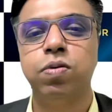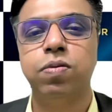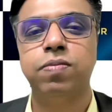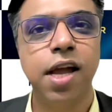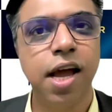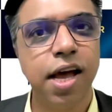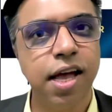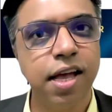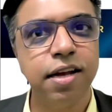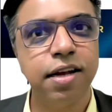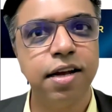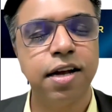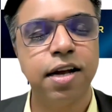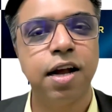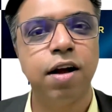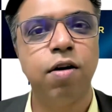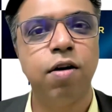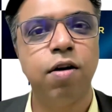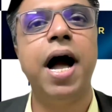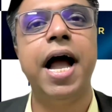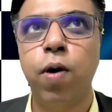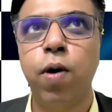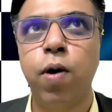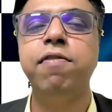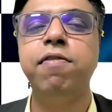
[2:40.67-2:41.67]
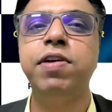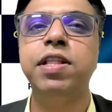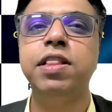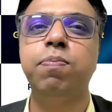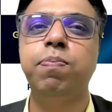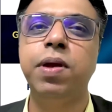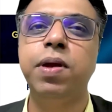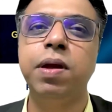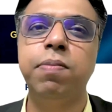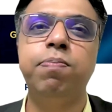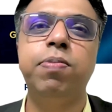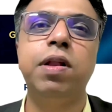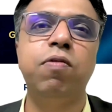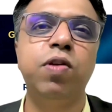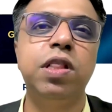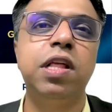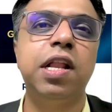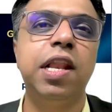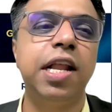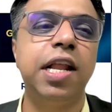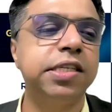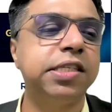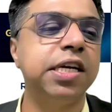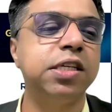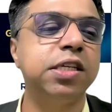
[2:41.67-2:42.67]
Yeah. Why with the people with the
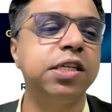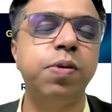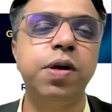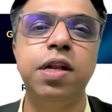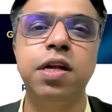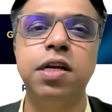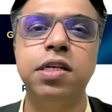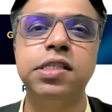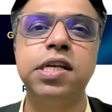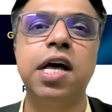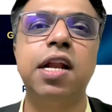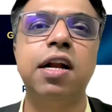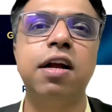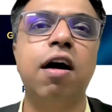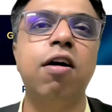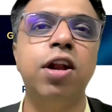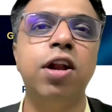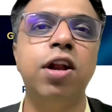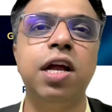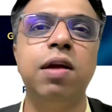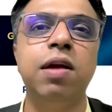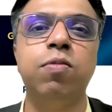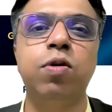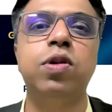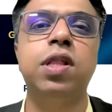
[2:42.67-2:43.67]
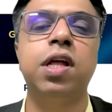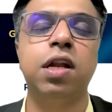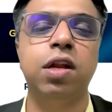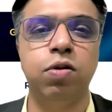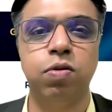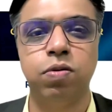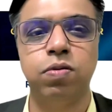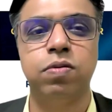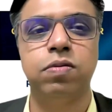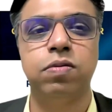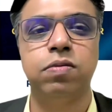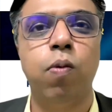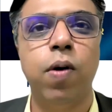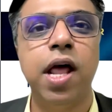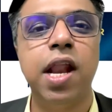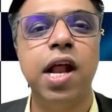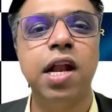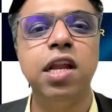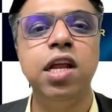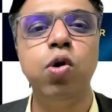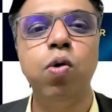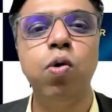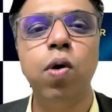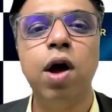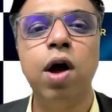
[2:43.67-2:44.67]
less experience are earning more than you?
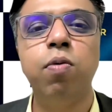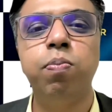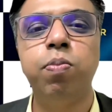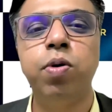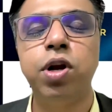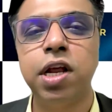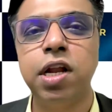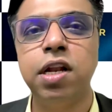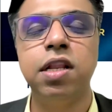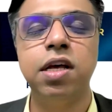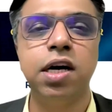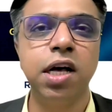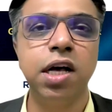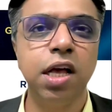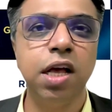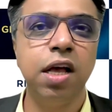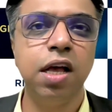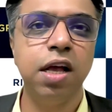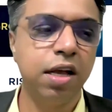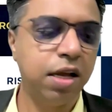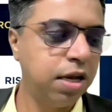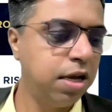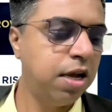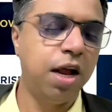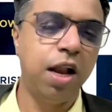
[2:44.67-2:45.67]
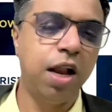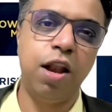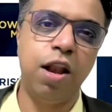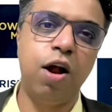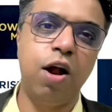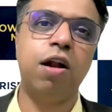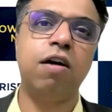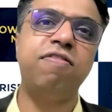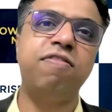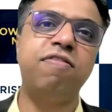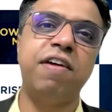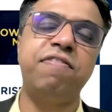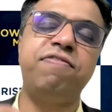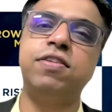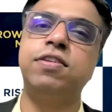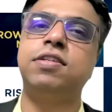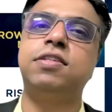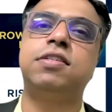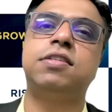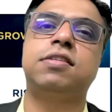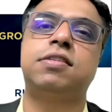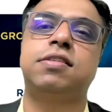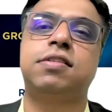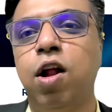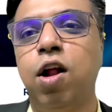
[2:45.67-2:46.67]
Wherein you have put in the lot of
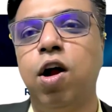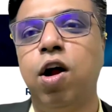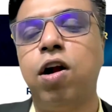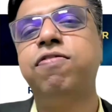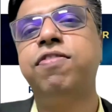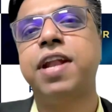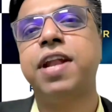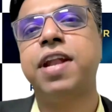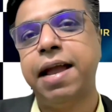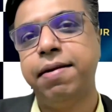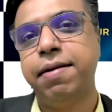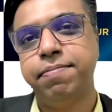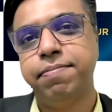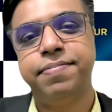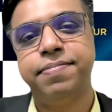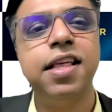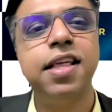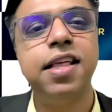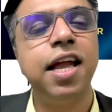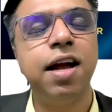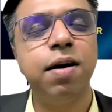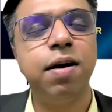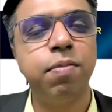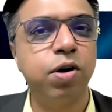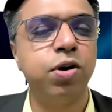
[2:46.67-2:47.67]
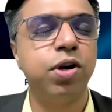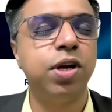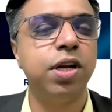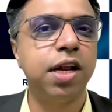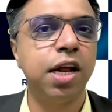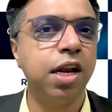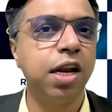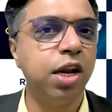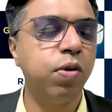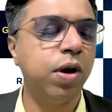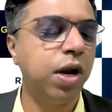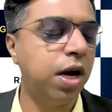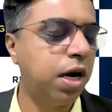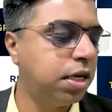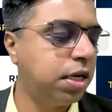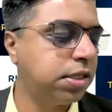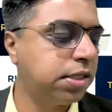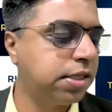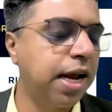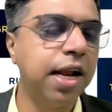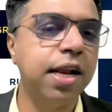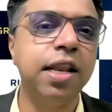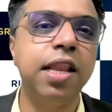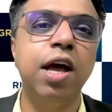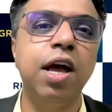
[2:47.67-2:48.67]
efforts, a lot of time. Think about it and you will
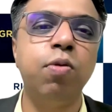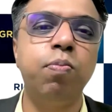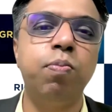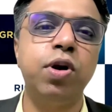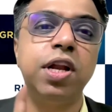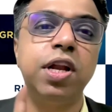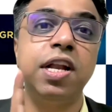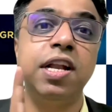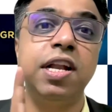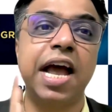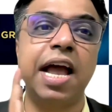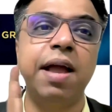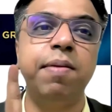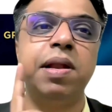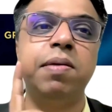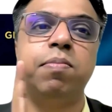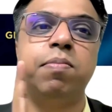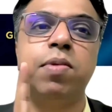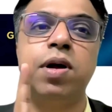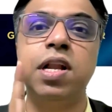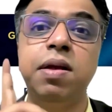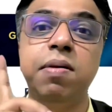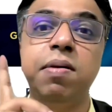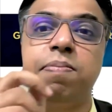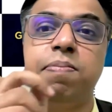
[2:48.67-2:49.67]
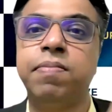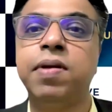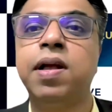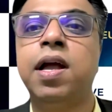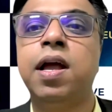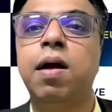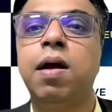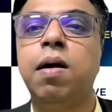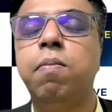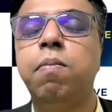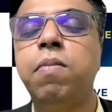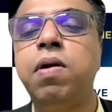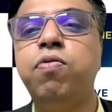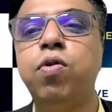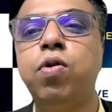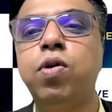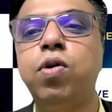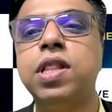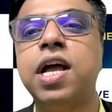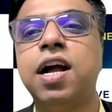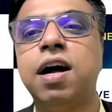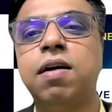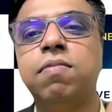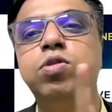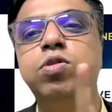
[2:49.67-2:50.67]
understand they have put in time and money before
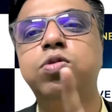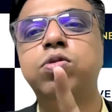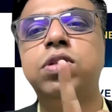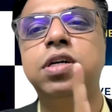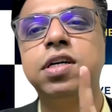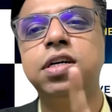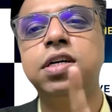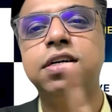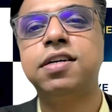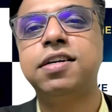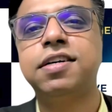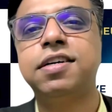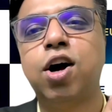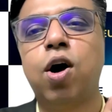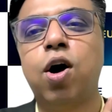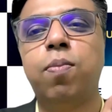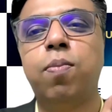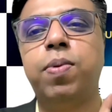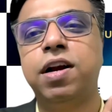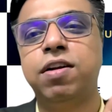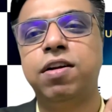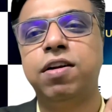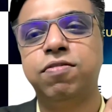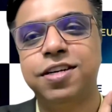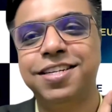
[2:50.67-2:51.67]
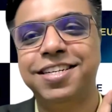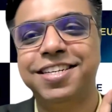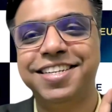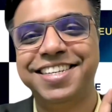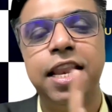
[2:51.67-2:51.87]
they come to the corporate world.